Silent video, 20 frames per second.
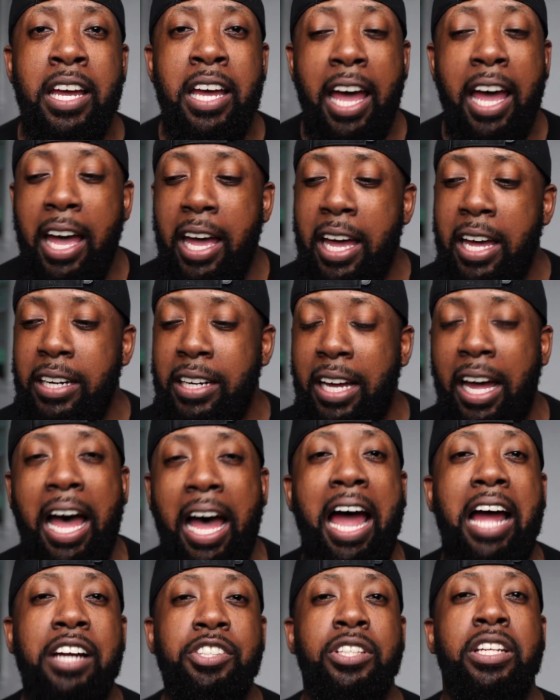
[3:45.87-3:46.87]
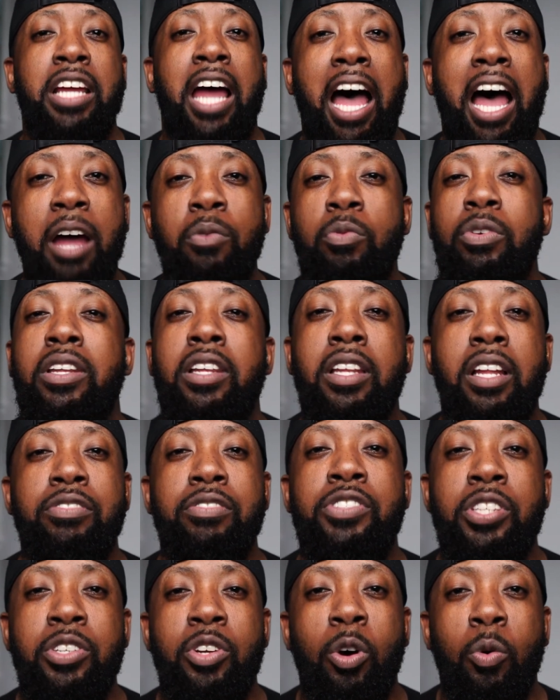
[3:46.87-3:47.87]
And actually, I would love
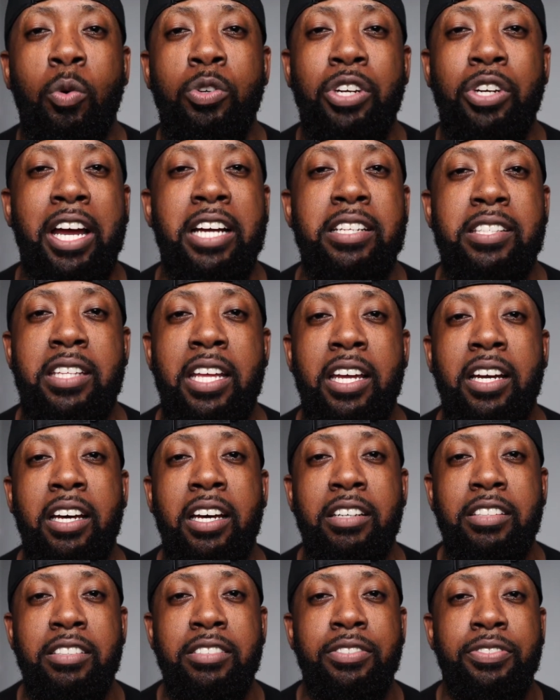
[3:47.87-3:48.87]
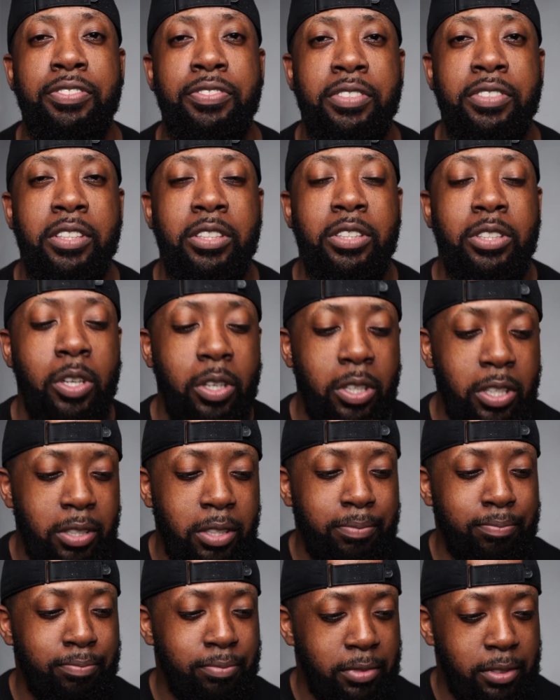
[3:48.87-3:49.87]
to know what you guys think of
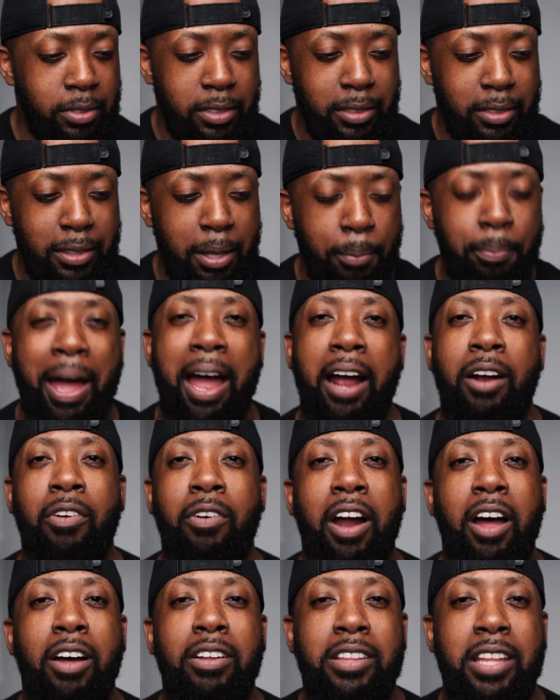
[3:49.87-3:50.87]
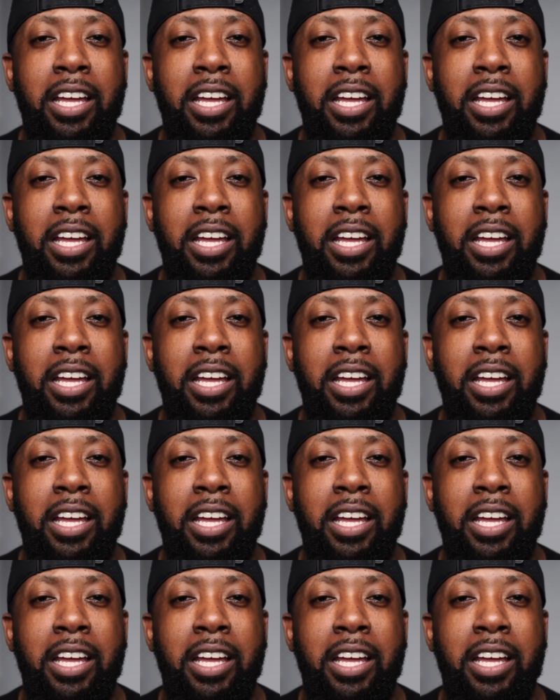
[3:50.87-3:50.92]
the the background.